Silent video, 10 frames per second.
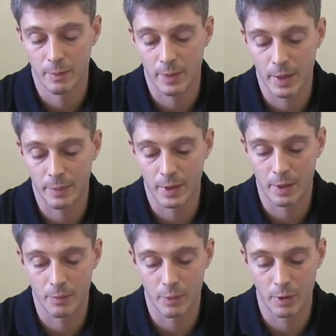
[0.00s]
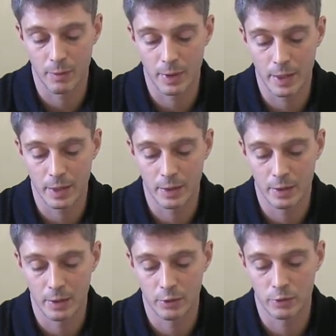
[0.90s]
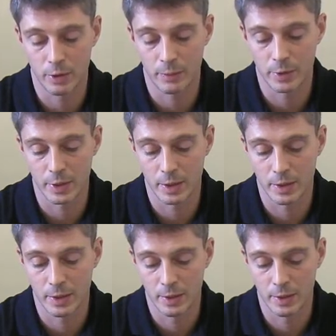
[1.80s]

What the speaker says: papain, bromelain, trypsin,